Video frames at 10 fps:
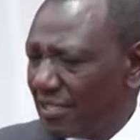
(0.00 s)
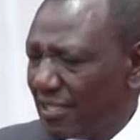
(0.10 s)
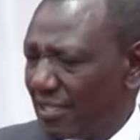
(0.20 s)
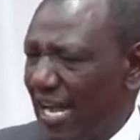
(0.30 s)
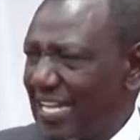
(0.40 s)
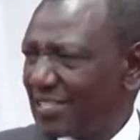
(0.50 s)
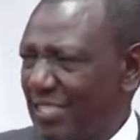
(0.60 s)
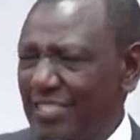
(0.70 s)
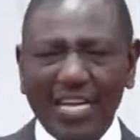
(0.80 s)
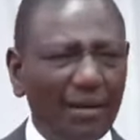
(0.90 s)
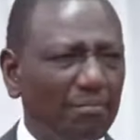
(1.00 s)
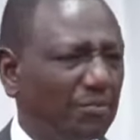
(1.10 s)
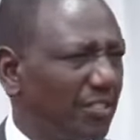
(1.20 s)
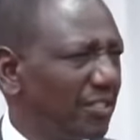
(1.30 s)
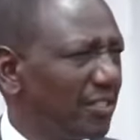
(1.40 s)
ICT hubs
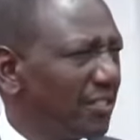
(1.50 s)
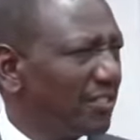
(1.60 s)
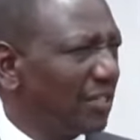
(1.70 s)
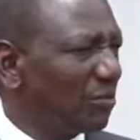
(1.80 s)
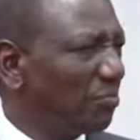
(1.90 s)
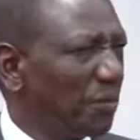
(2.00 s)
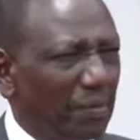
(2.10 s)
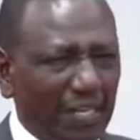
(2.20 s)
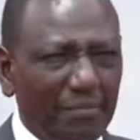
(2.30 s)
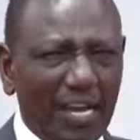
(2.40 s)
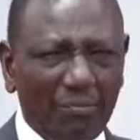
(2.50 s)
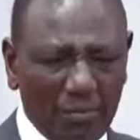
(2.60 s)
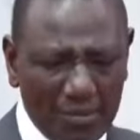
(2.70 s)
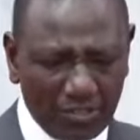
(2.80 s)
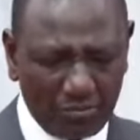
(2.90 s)
that will be built by our
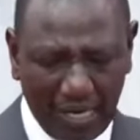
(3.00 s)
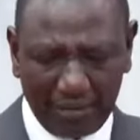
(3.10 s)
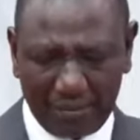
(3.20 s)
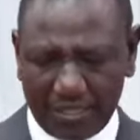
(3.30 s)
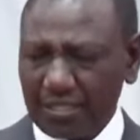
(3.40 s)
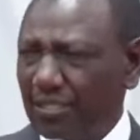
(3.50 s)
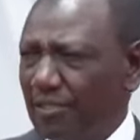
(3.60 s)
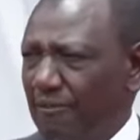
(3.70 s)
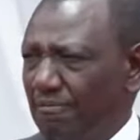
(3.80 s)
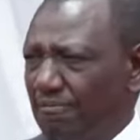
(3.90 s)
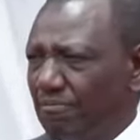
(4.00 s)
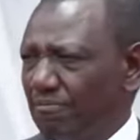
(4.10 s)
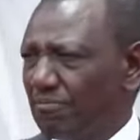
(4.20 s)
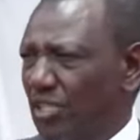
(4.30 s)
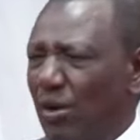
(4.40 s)
members of parliament,
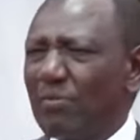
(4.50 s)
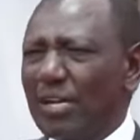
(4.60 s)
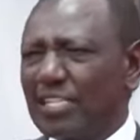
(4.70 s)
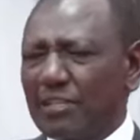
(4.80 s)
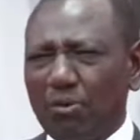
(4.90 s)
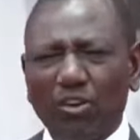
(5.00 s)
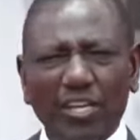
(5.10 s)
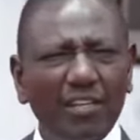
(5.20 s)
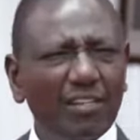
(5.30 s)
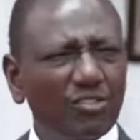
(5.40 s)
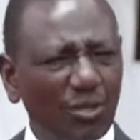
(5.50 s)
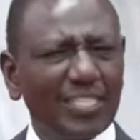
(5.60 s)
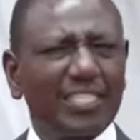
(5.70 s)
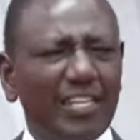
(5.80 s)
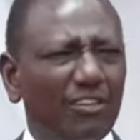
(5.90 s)
we will deploy
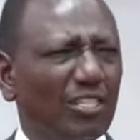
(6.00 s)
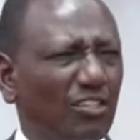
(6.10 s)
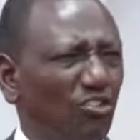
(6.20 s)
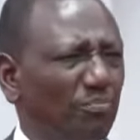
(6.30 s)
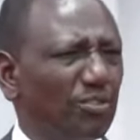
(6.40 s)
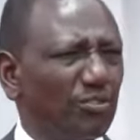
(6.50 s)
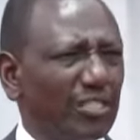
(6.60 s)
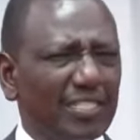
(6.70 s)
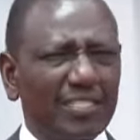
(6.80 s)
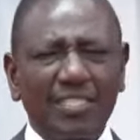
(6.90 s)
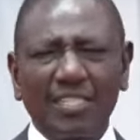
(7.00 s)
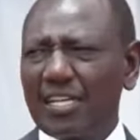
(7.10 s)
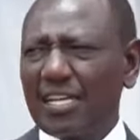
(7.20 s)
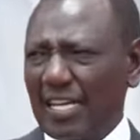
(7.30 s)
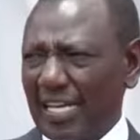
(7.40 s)
20,000 computers
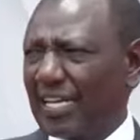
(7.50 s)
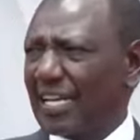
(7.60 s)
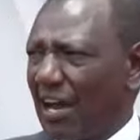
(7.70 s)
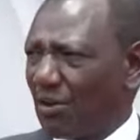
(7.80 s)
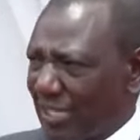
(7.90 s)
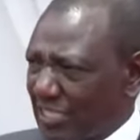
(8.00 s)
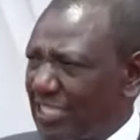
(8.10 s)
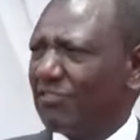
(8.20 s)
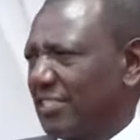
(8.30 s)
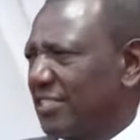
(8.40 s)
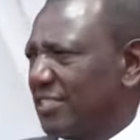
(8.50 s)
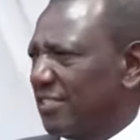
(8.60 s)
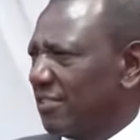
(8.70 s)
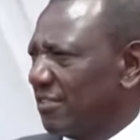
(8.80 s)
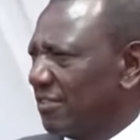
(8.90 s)
in our TVETs,
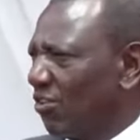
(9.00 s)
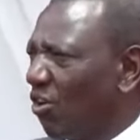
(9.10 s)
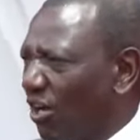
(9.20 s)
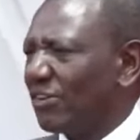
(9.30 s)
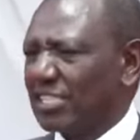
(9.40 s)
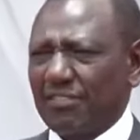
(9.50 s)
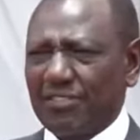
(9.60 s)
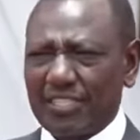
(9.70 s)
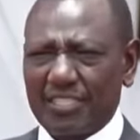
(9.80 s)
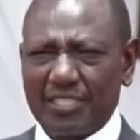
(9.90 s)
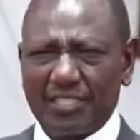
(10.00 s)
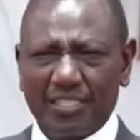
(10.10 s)
all our TVETs.